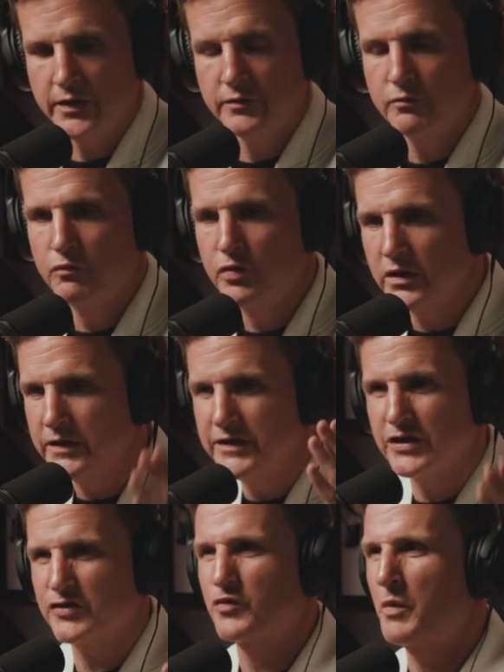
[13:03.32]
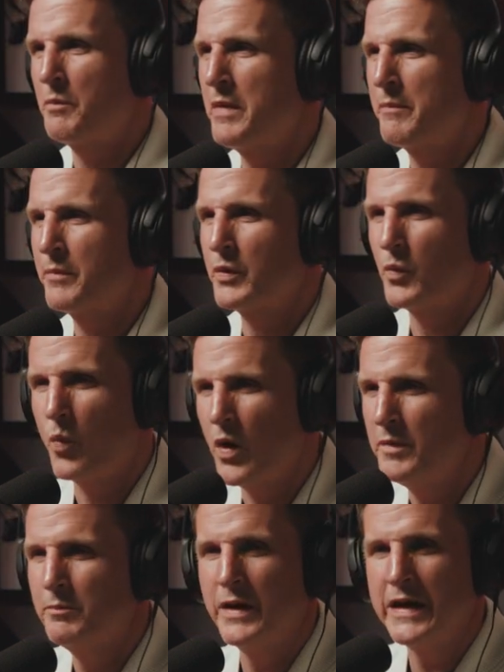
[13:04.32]
really just remembered
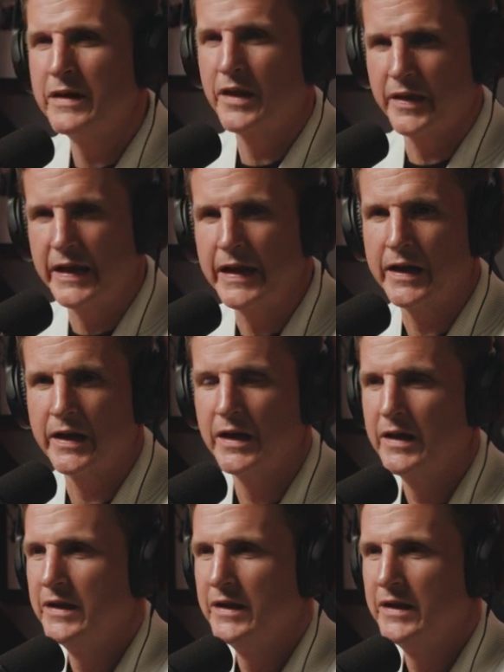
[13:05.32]
one main thing,